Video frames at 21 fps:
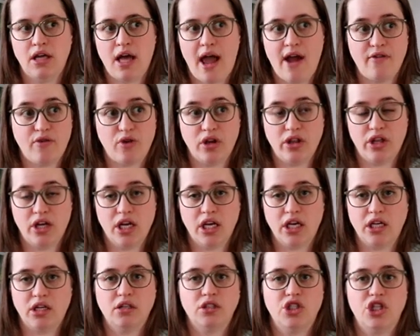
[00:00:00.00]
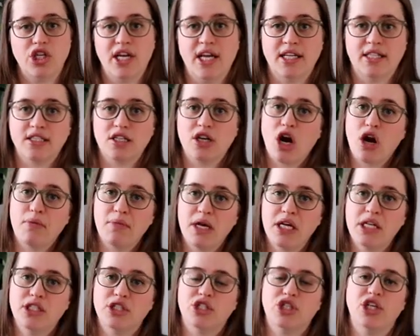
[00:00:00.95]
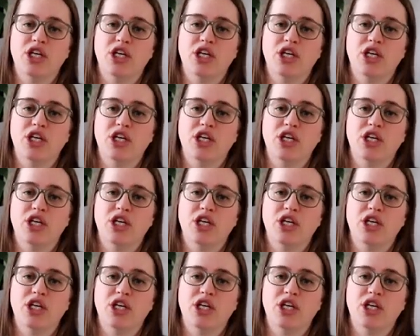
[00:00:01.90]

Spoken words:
everything. She gets garments,